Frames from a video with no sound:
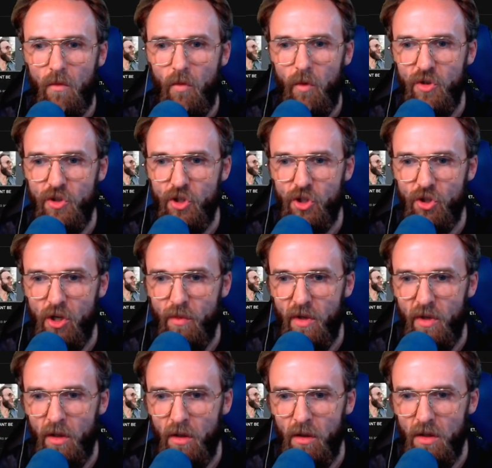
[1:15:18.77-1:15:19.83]
We've been
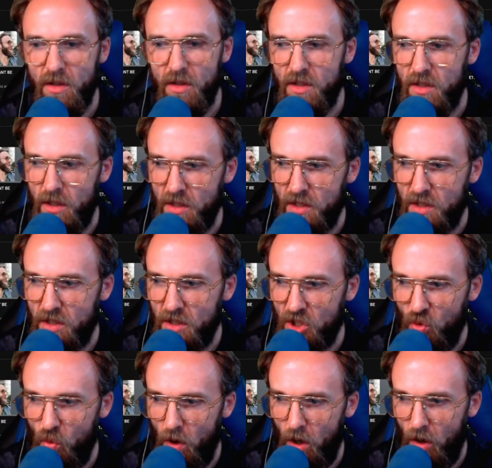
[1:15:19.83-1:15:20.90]
streaming since
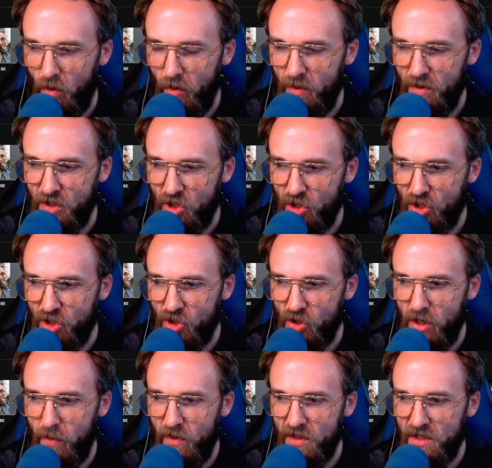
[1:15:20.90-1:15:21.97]
twelve. We've been
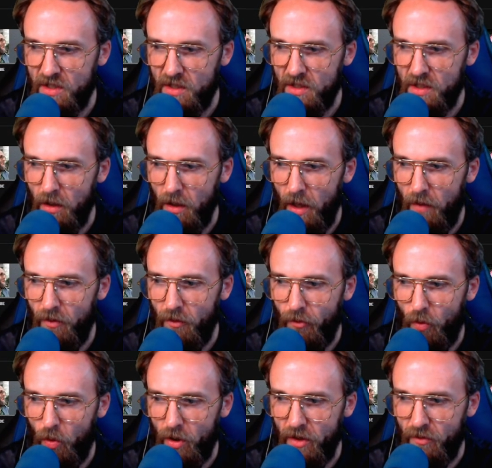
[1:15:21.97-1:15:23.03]
streaming since eleven
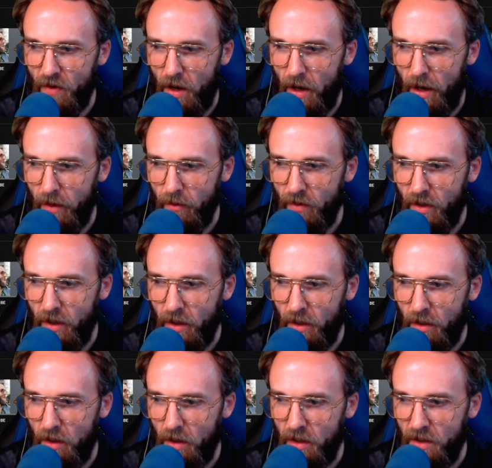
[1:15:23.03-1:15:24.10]
forty-five,
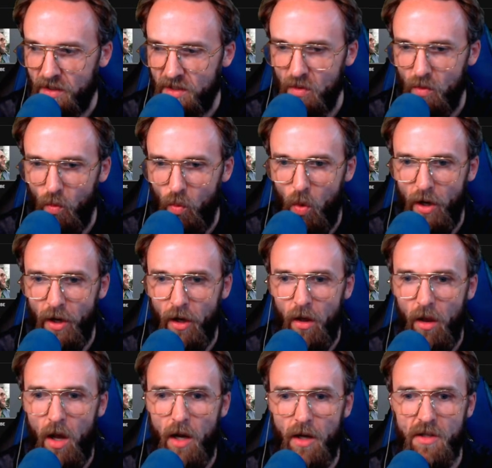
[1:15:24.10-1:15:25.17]
and it's one
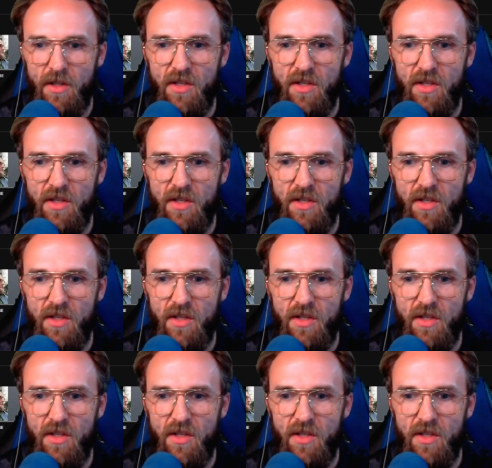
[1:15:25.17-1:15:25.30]
o'clock.